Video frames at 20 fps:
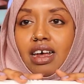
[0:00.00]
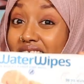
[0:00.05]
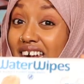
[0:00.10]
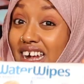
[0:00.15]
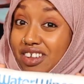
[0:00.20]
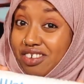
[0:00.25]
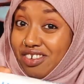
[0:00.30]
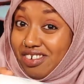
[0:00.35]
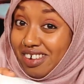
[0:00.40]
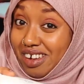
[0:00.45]
They
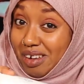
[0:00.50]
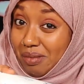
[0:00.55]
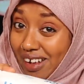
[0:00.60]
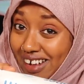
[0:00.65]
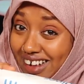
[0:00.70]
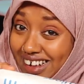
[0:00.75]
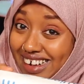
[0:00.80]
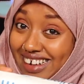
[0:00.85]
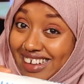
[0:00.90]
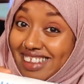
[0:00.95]
ain't cheap.
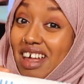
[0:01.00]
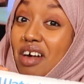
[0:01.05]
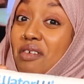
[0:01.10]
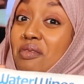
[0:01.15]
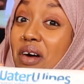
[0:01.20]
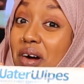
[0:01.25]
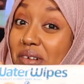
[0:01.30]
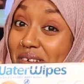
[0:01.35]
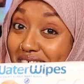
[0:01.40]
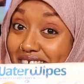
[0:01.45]
They're
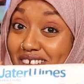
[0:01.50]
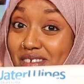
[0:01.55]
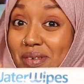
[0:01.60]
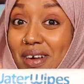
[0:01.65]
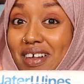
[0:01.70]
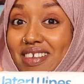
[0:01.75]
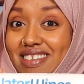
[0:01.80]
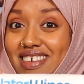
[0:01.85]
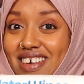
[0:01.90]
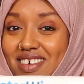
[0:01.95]
very
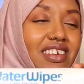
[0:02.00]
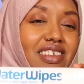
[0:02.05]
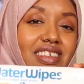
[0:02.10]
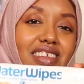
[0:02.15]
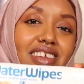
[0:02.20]
expensive. So